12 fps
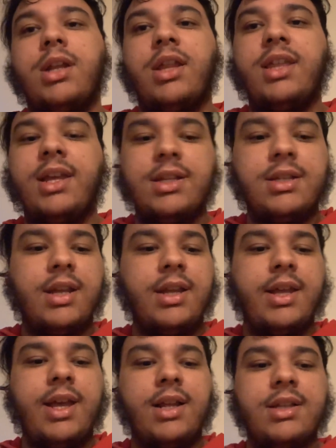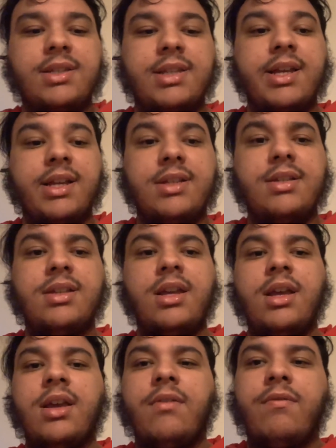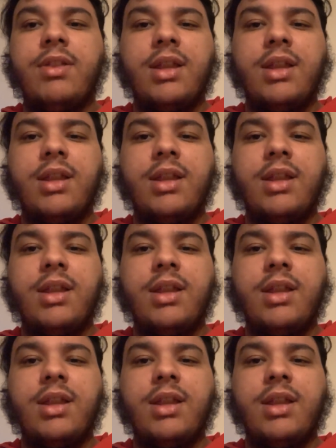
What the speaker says: I think he's going to get a 6 for